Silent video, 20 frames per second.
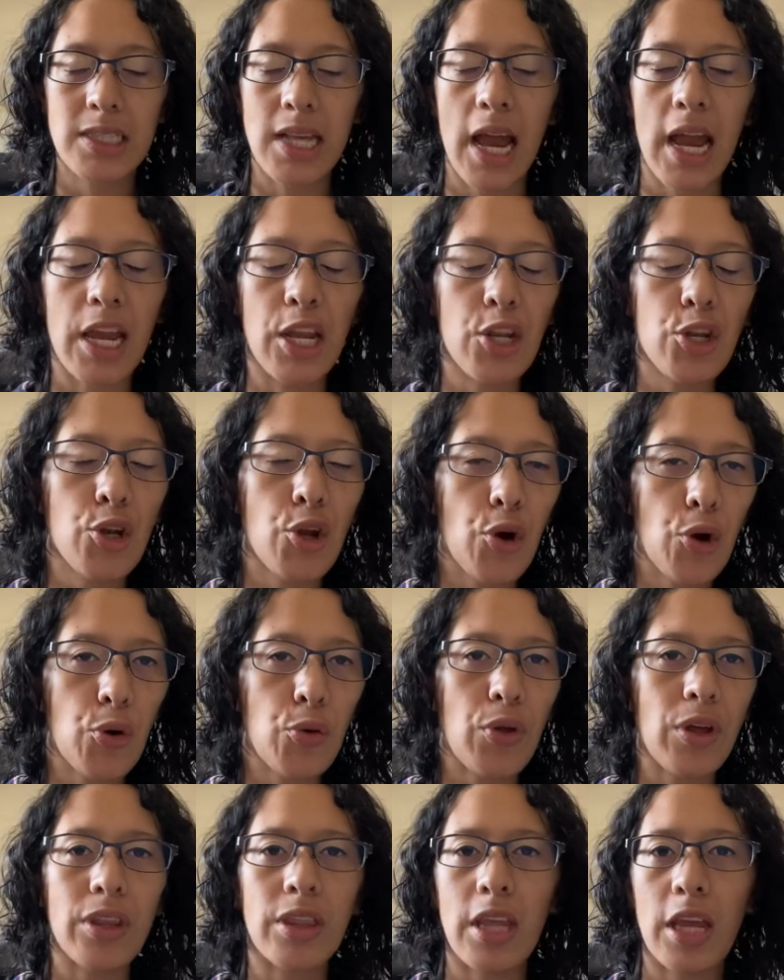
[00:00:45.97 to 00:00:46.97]
I know
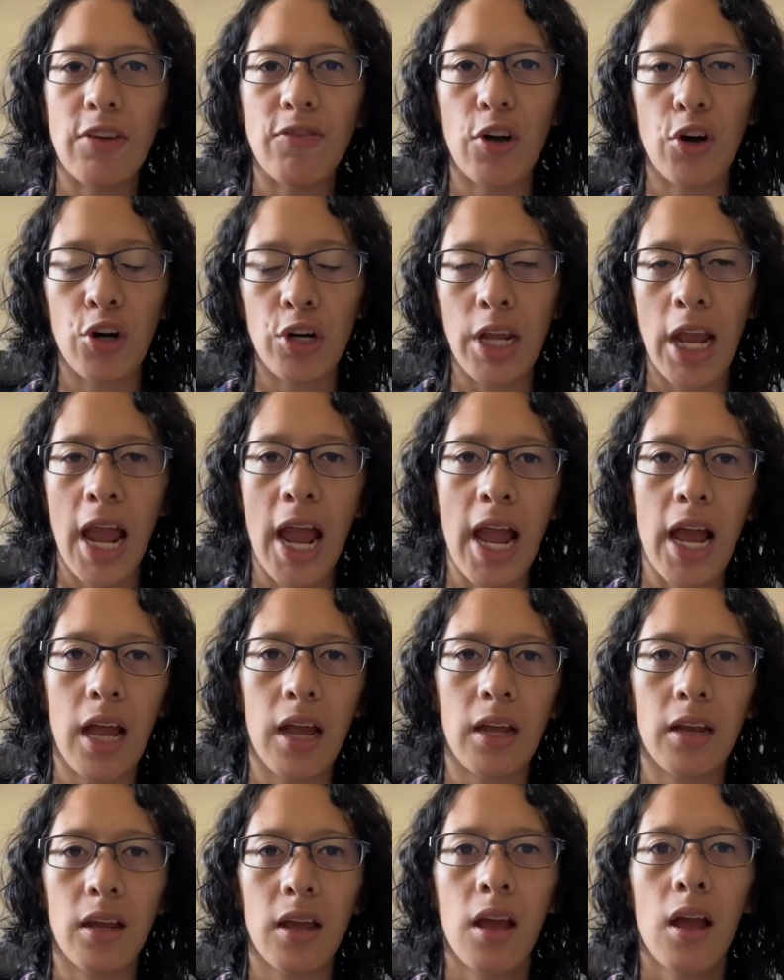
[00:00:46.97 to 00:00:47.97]
that they've already
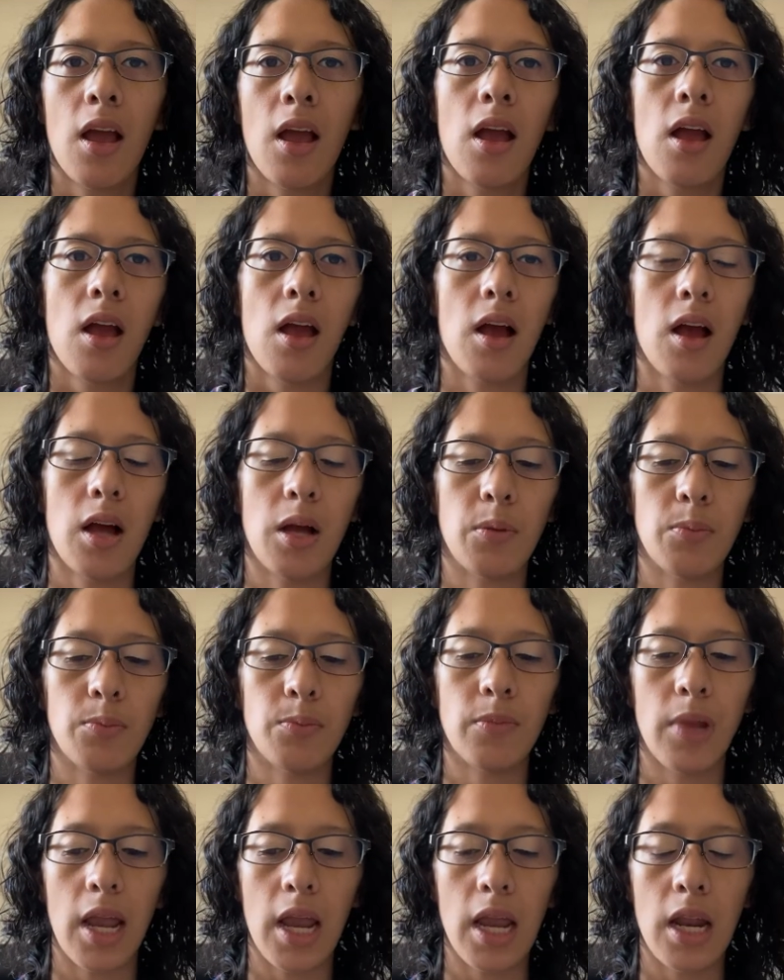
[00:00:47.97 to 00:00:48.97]
had an
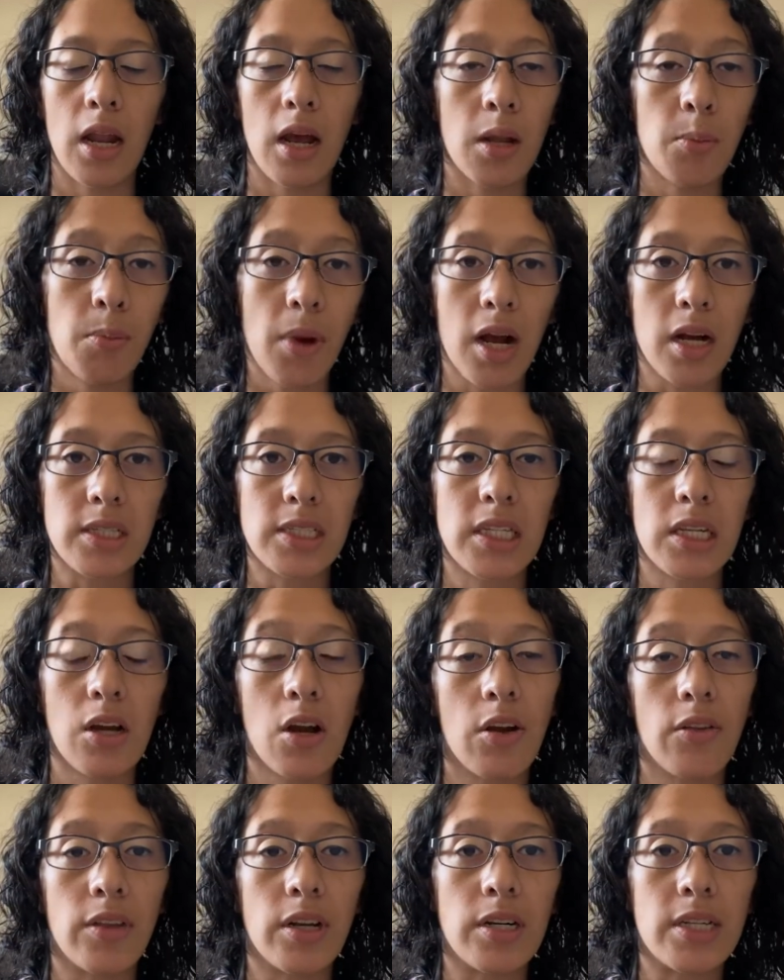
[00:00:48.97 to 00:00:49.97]
unboxing
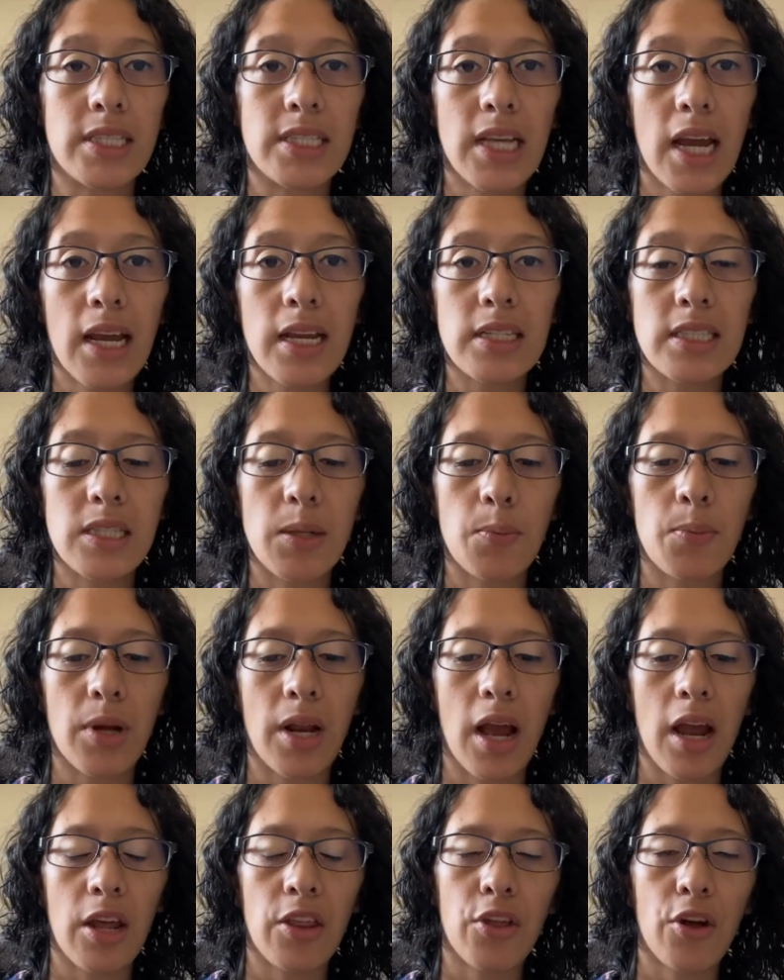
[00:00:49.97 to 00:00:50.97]
on their site, but
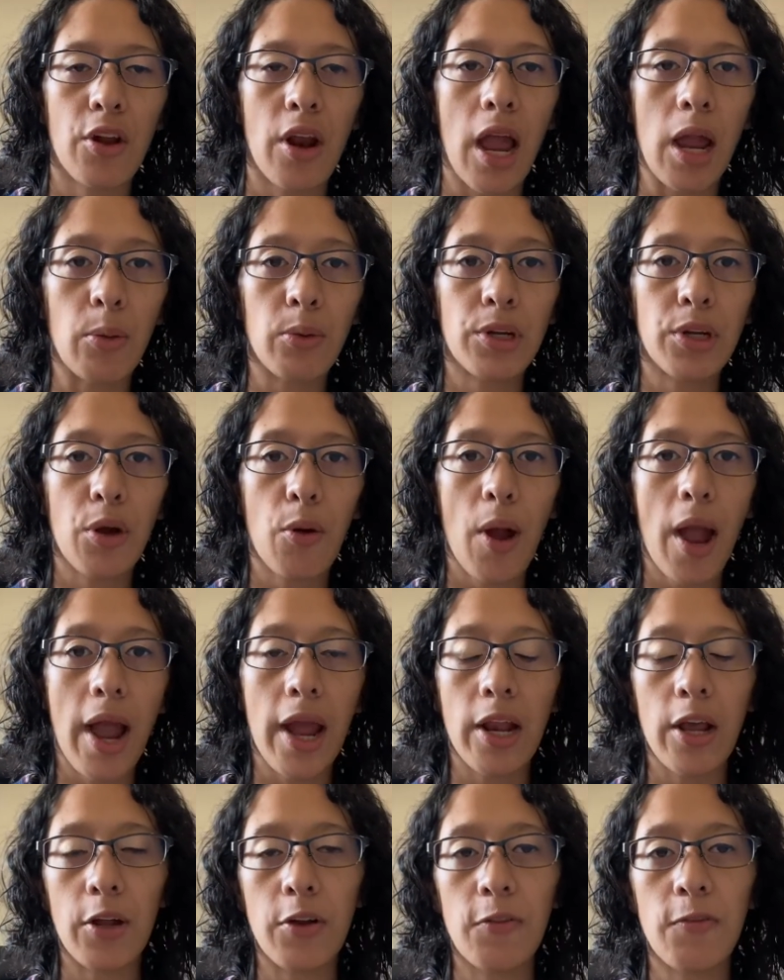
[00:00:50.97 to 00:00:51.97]
I thought I would go ahead
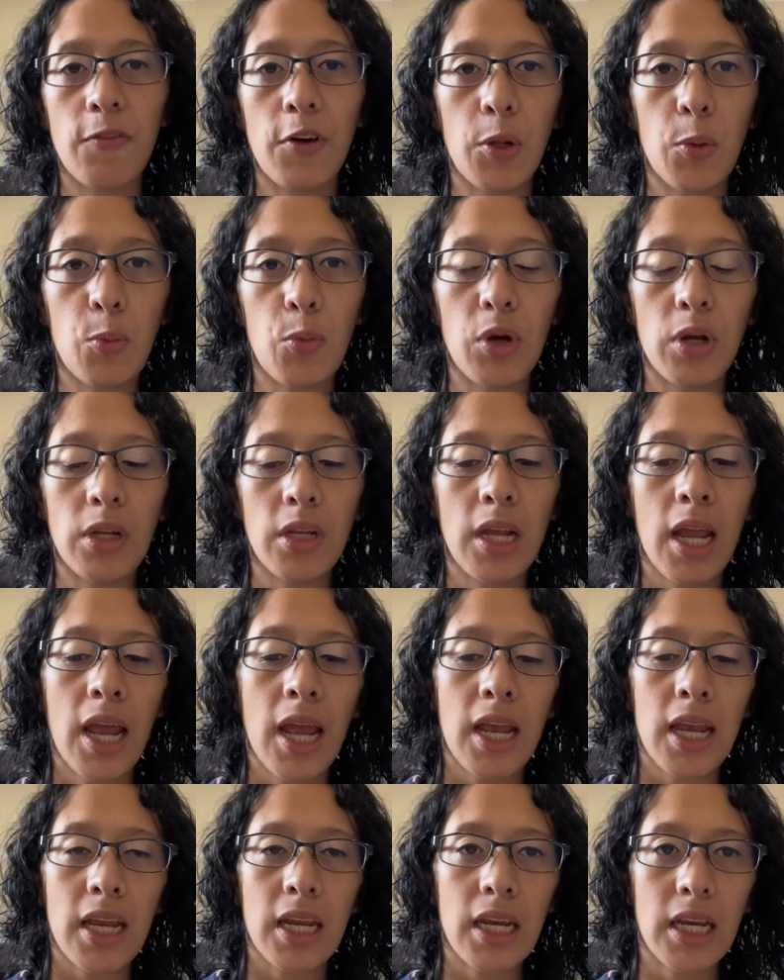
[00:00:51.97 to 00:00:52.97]
and film one
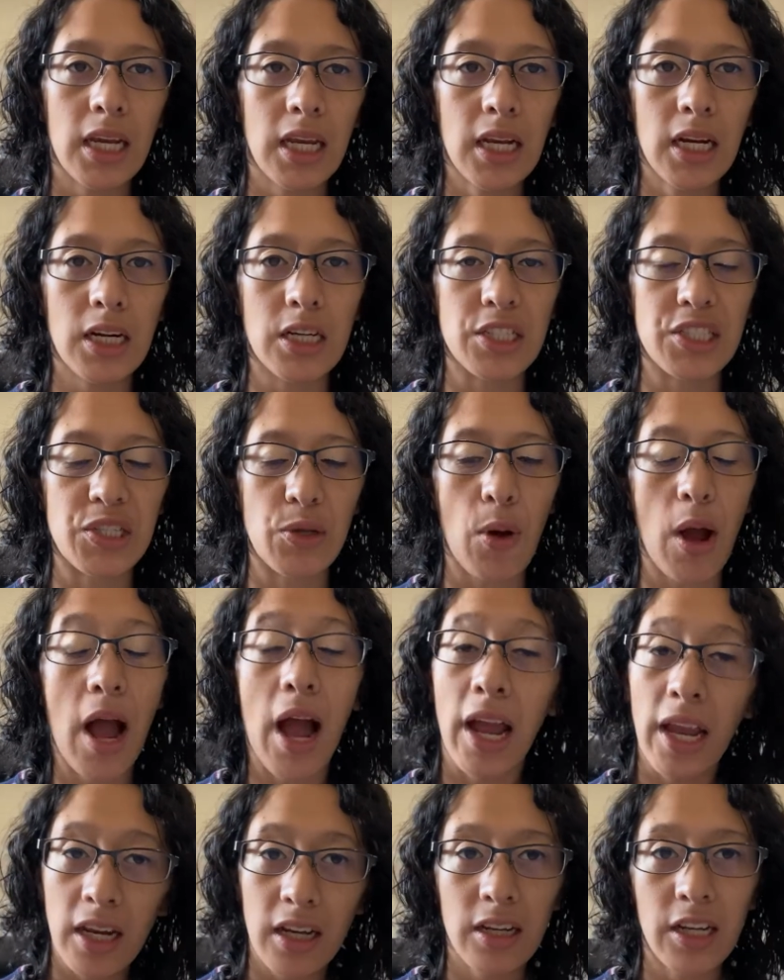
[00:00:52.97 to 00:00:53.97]
here so
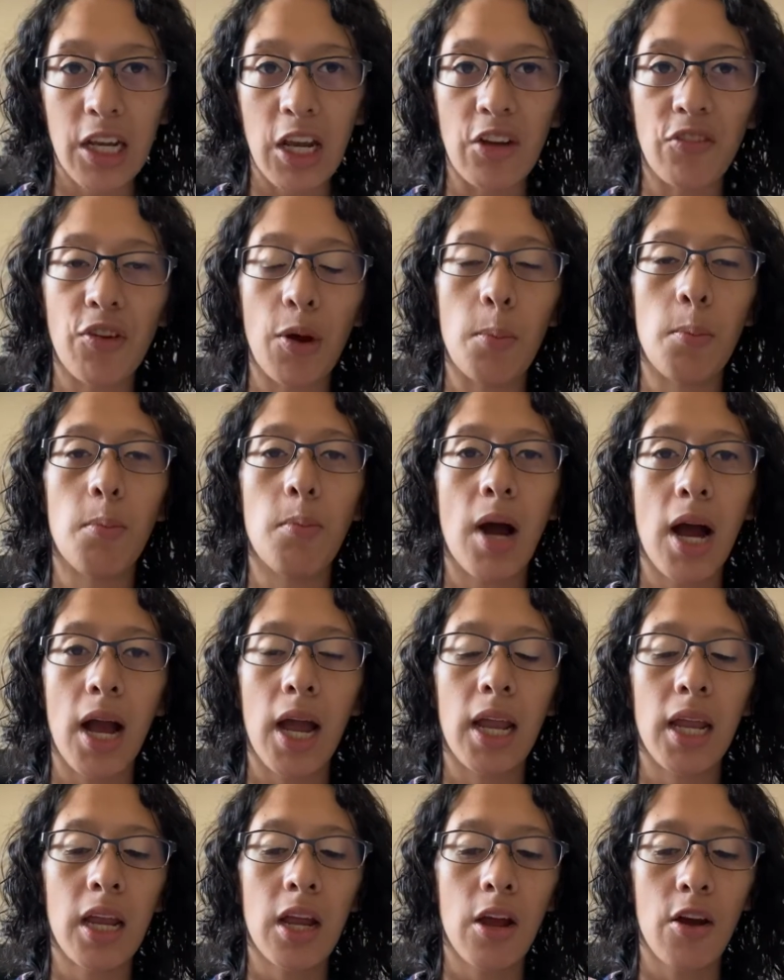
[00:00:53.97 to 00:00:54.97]
I could give
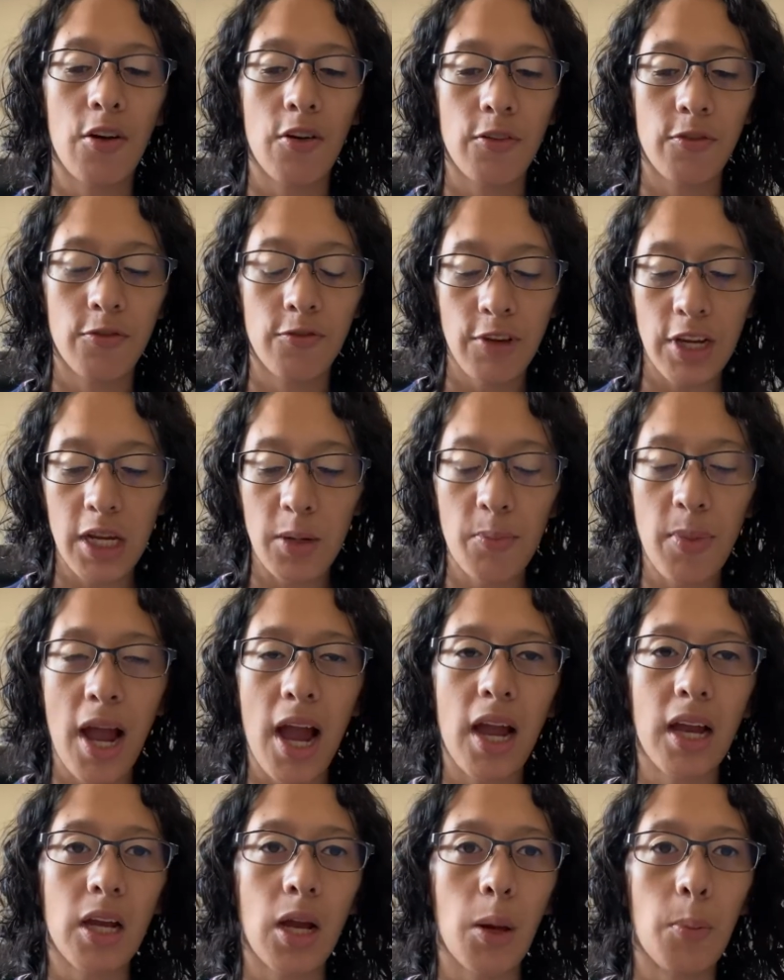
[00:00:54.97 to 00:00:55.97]
my
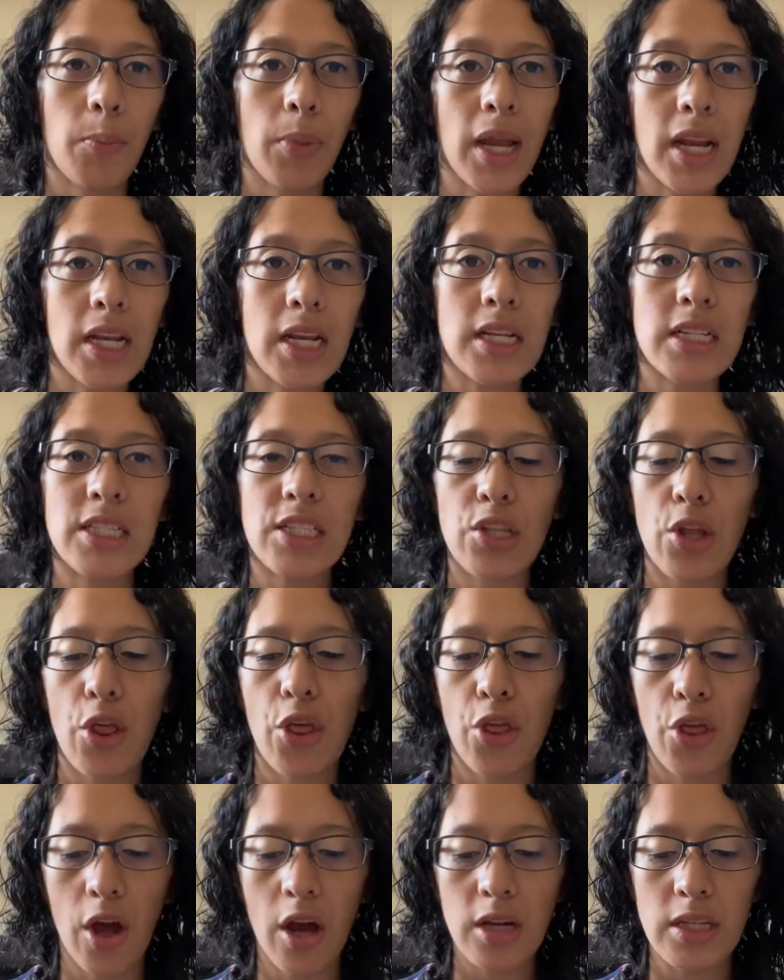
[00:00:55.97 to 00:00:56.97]
feedback, opinions,
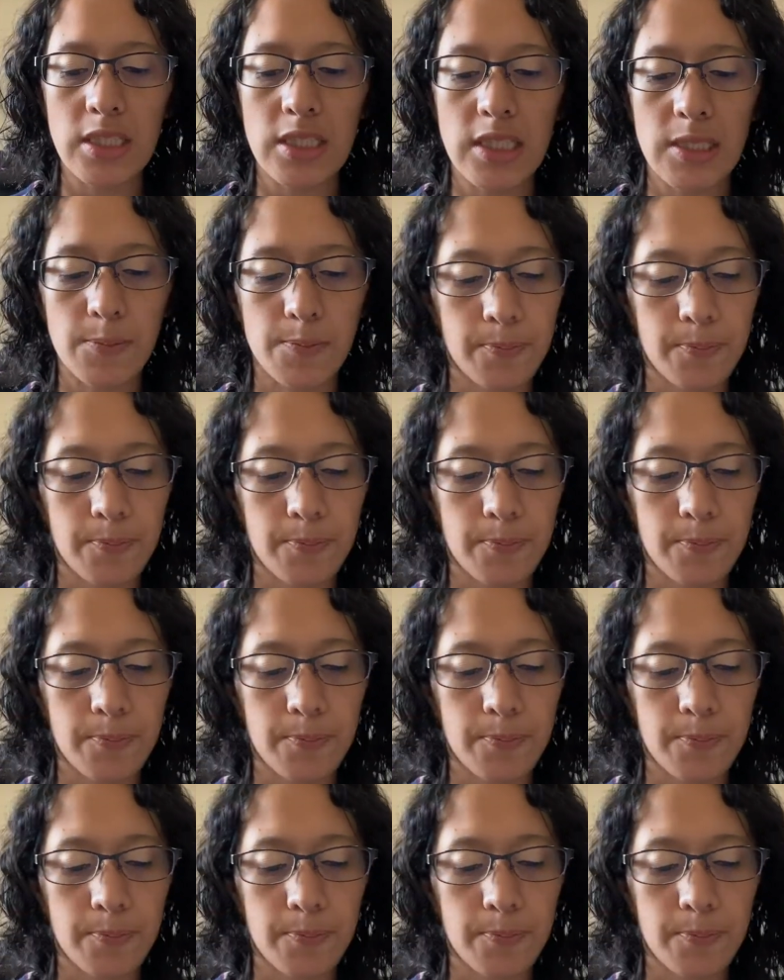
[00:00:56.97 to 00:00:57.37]
thoughts.